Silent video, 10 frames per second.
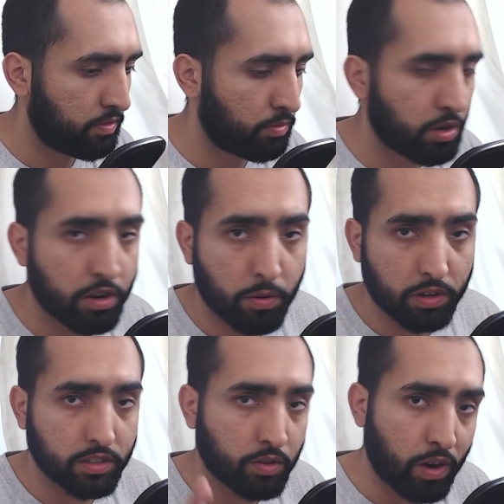We only
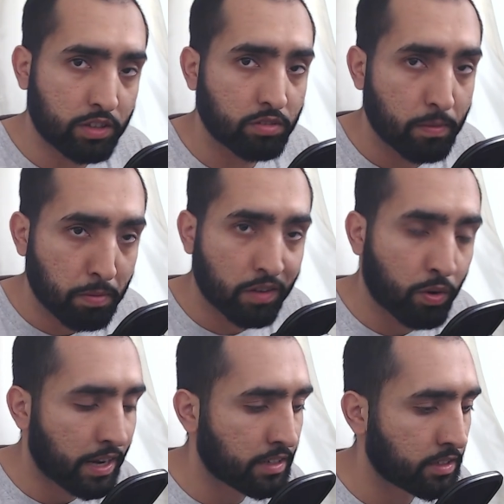want it to rattle above
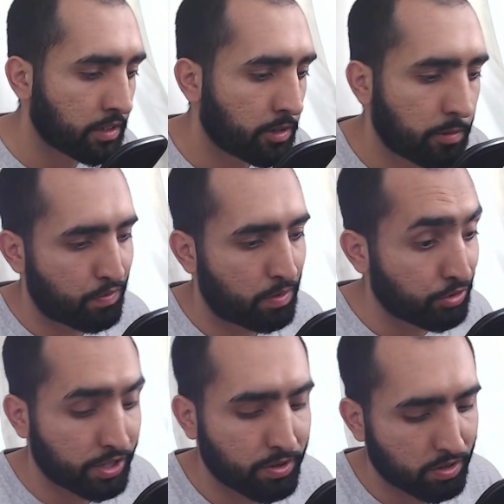180 from
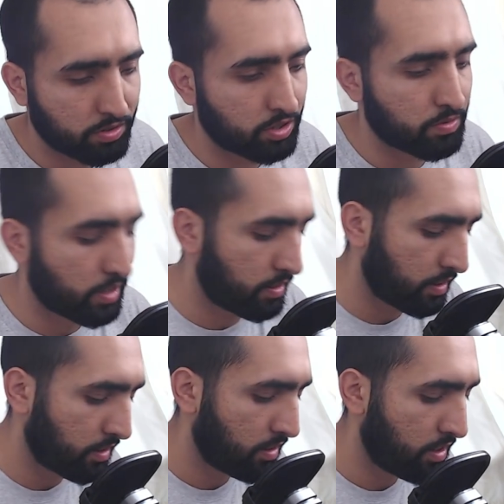0, so
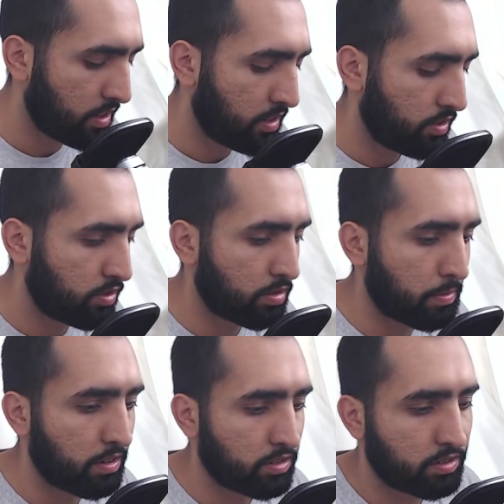nothing, to
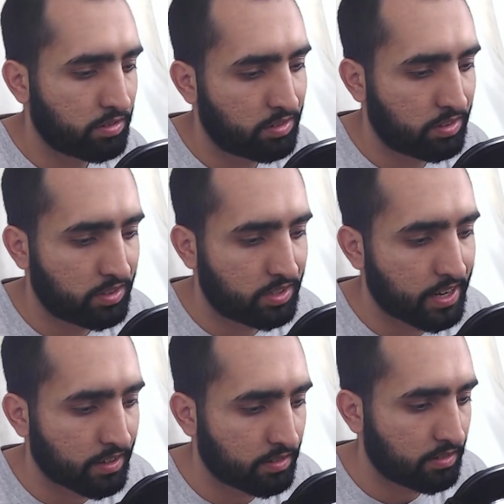about
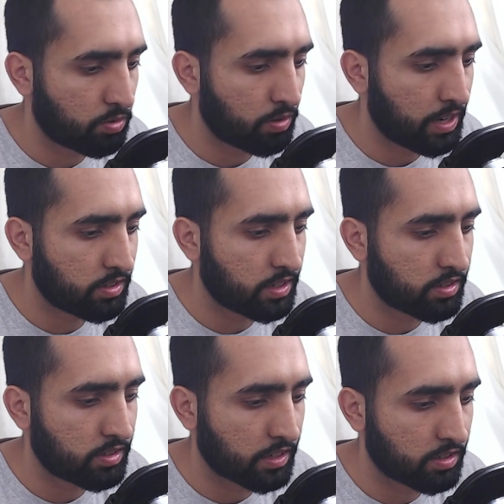10, or let's say
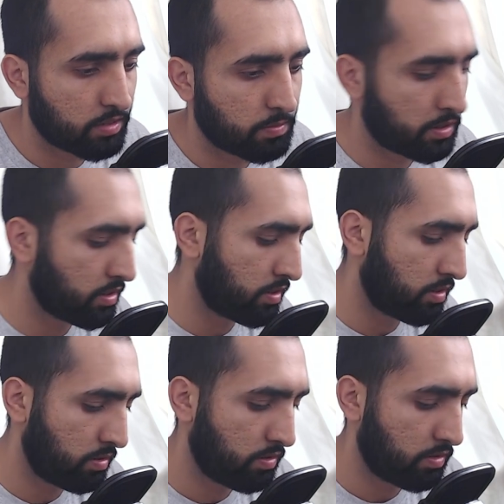6,
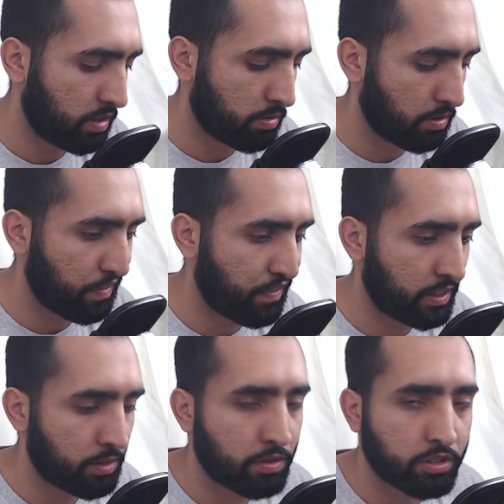because this will
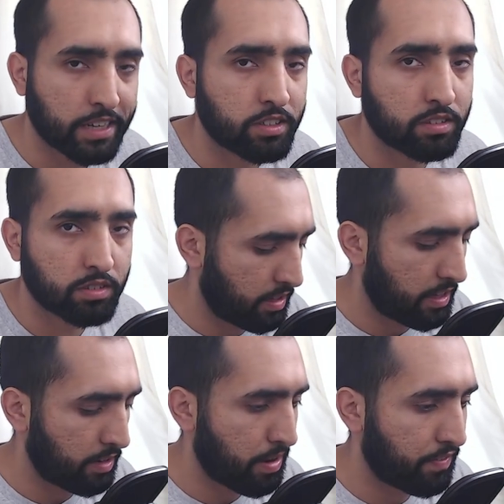affect the rotation. And
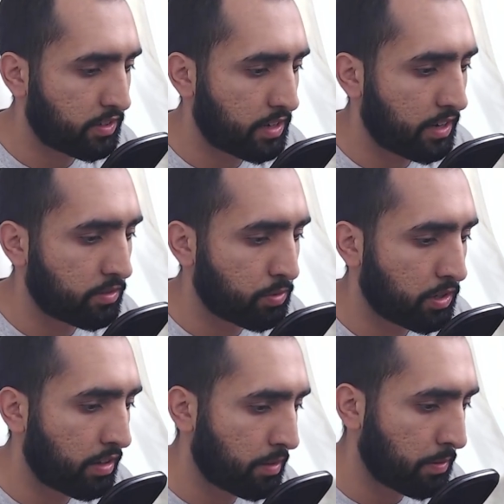then we have to add a
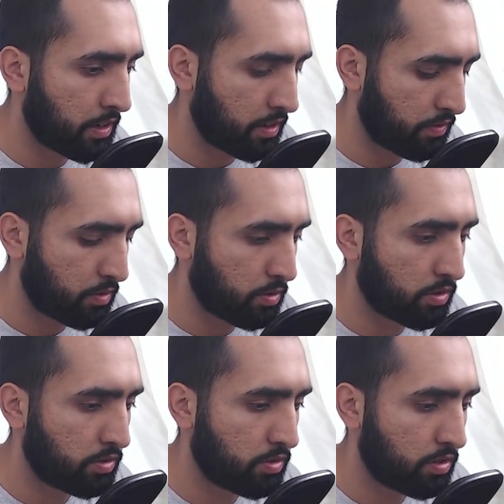wiggle at the beginning, of
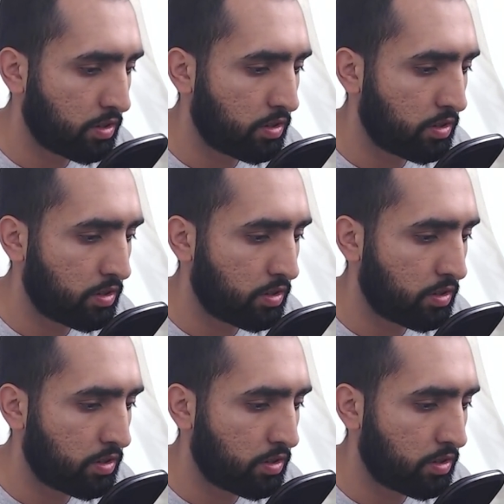course.